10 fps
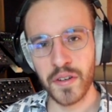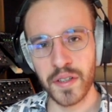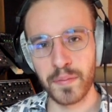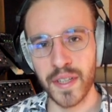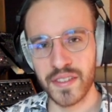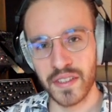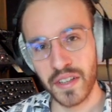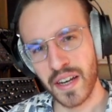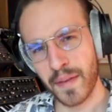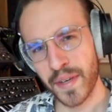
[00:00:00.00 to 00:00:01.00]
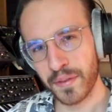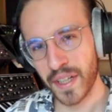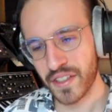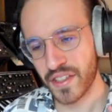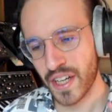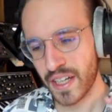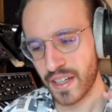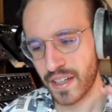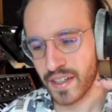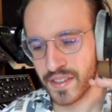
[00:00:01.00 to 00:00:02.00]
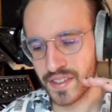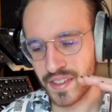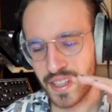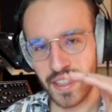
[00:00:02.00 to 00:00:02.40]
it means the dynamic range is